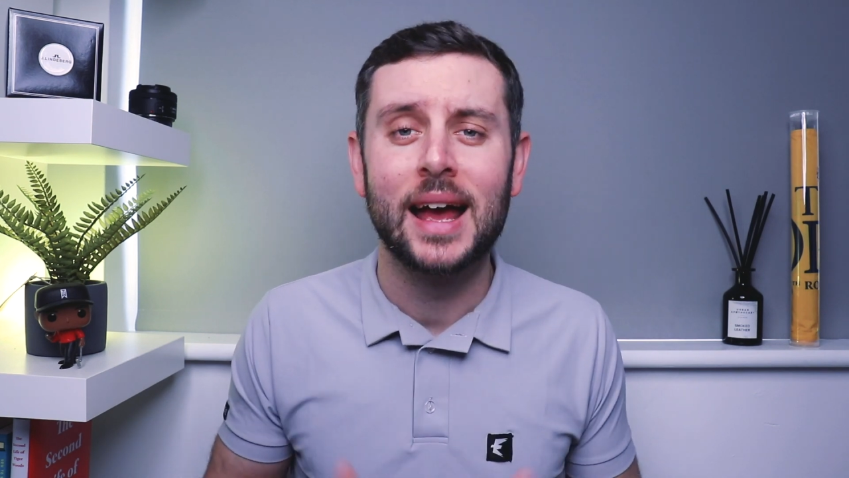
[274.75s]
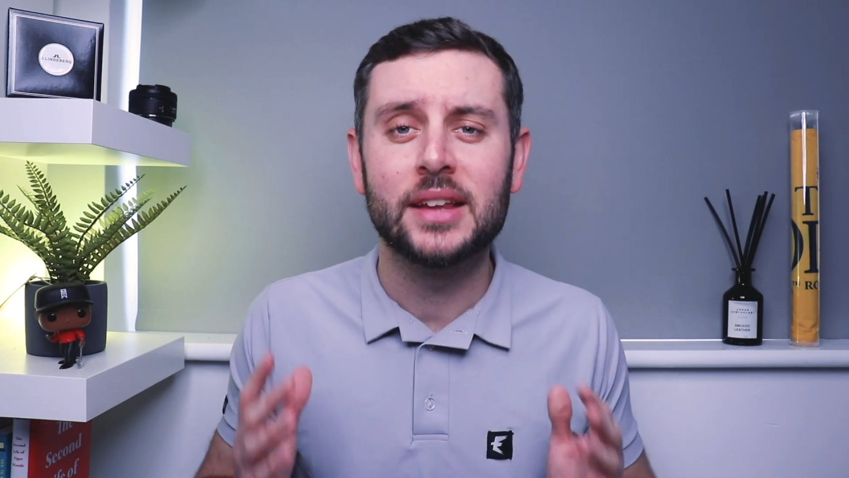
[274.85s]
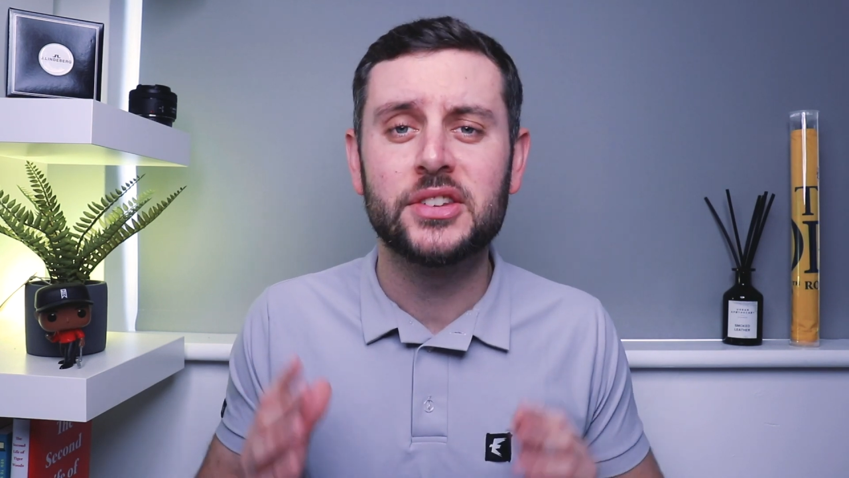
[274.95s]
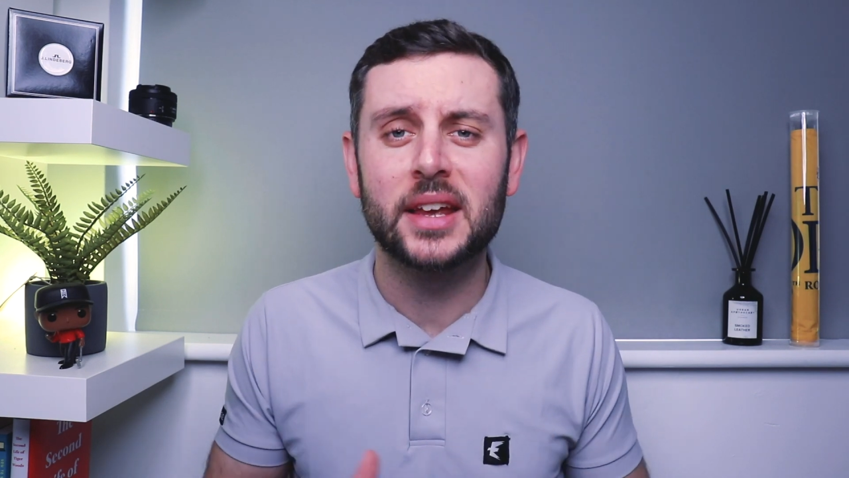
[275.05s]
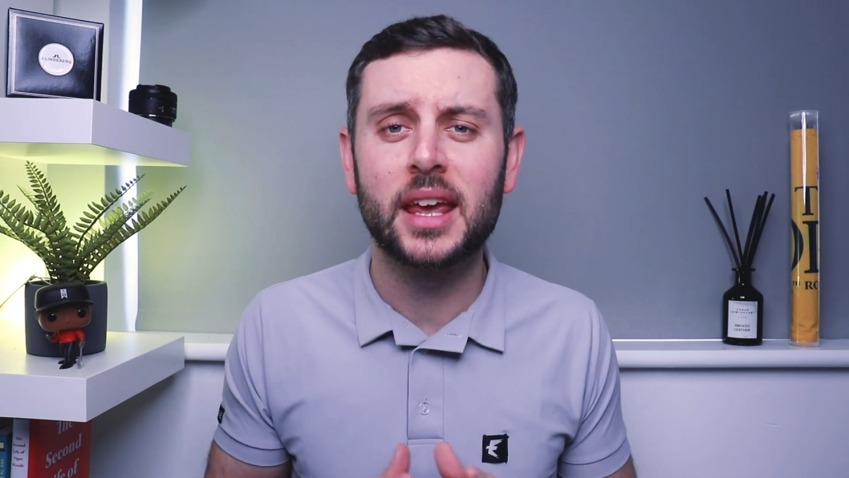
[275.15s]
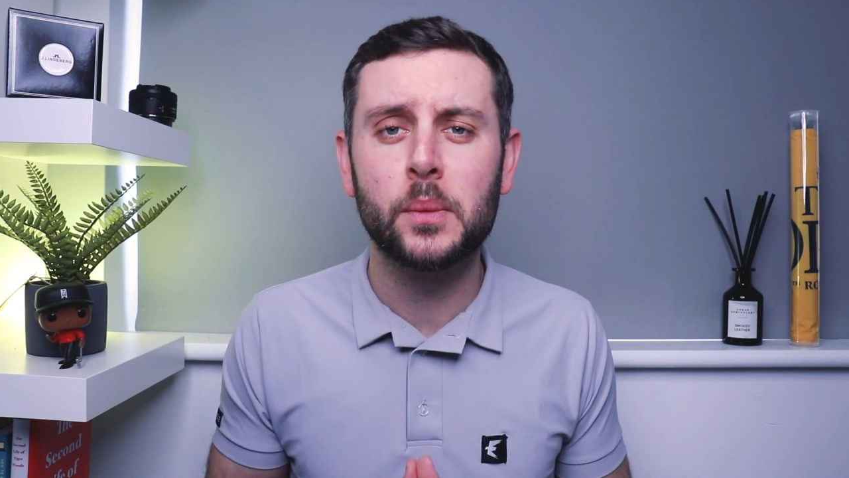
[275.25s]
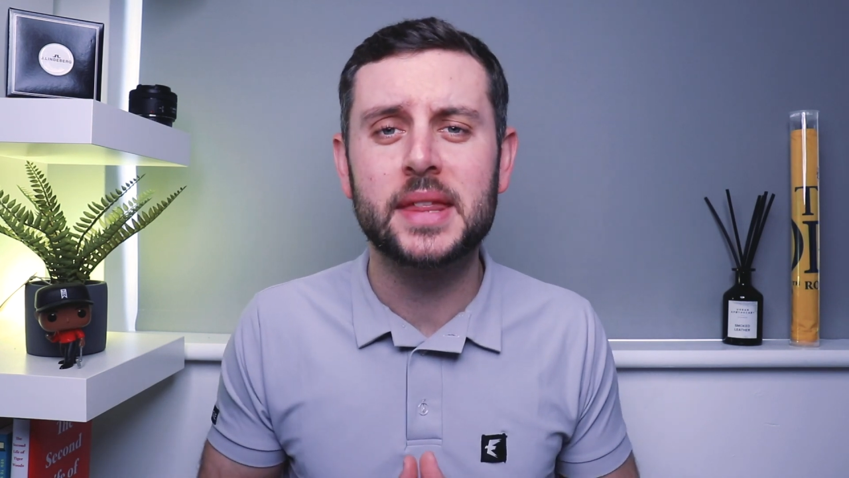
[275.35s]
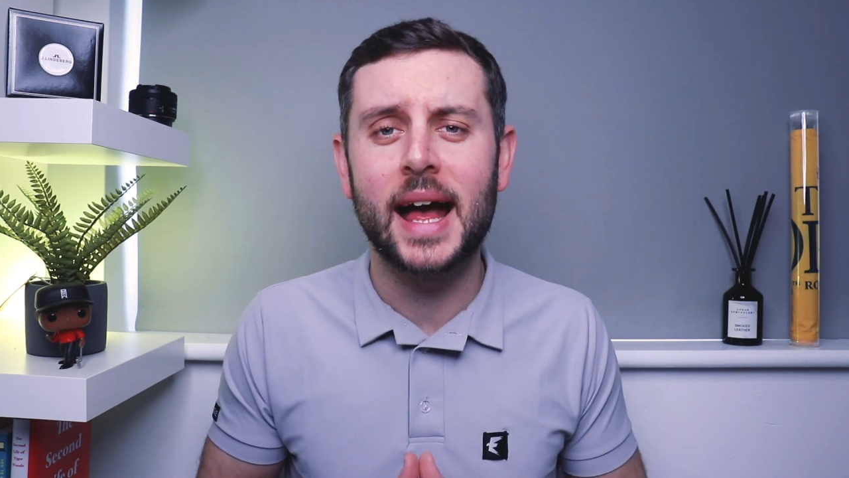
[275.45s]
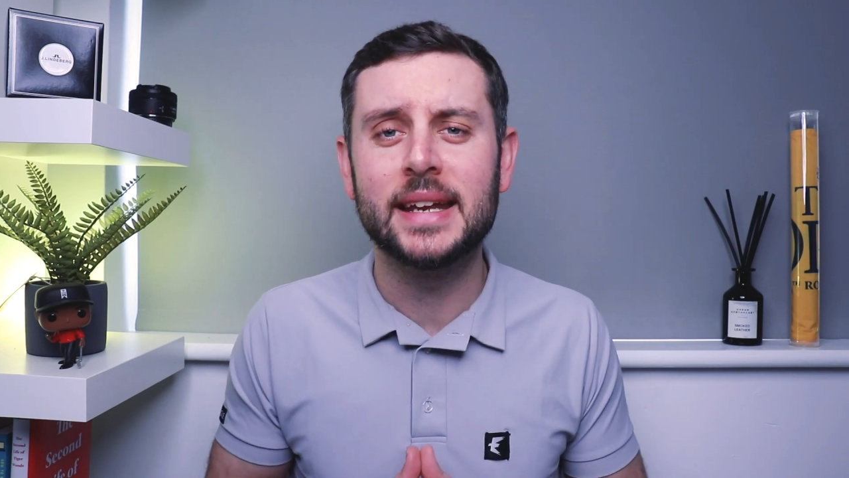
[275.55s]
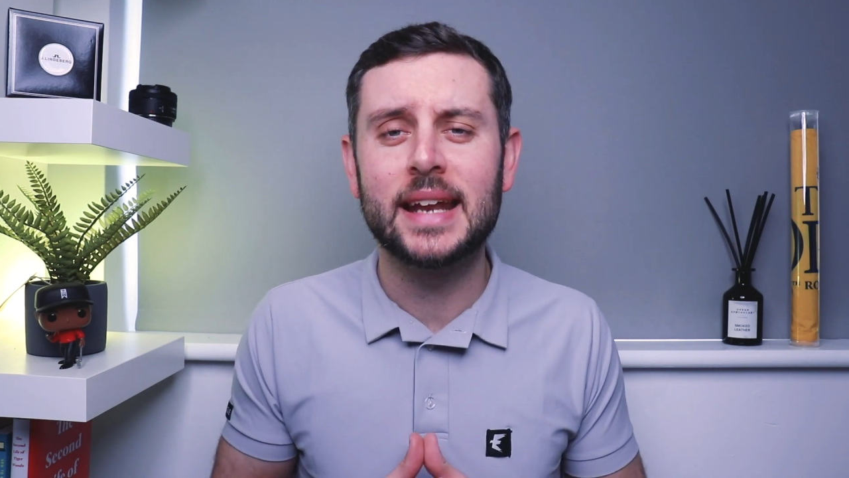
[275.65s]
And sticking with
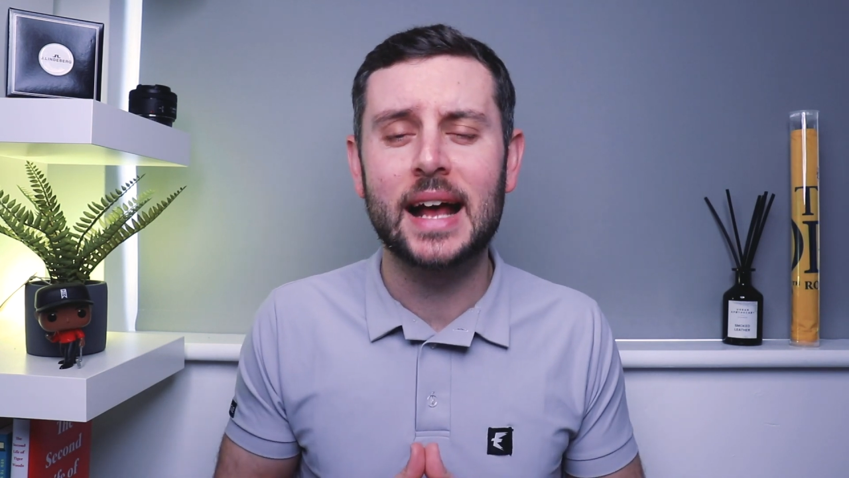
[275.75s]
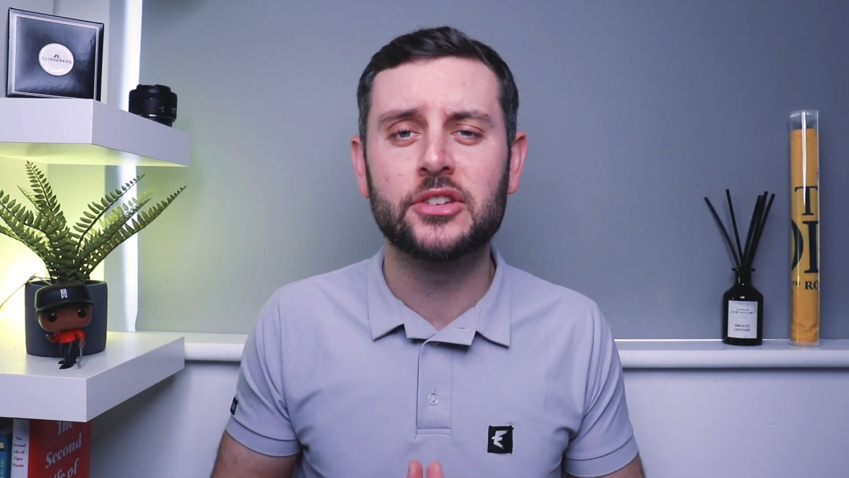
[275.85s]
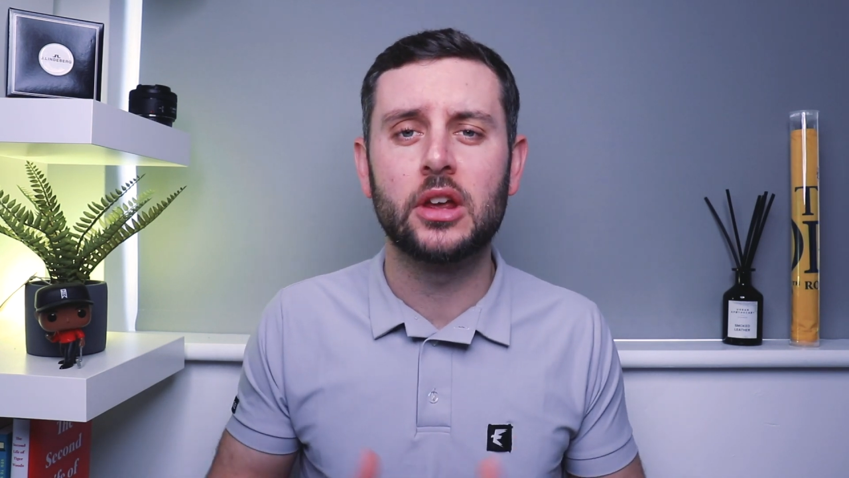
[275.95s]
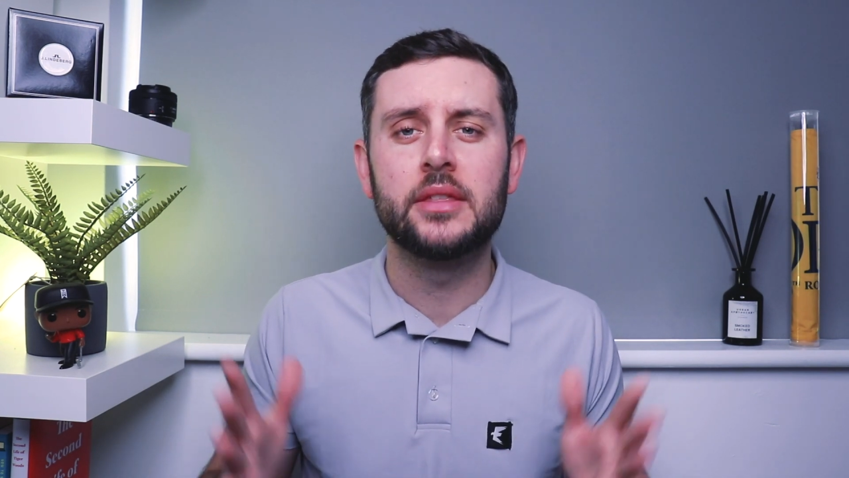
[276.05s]
Adidas,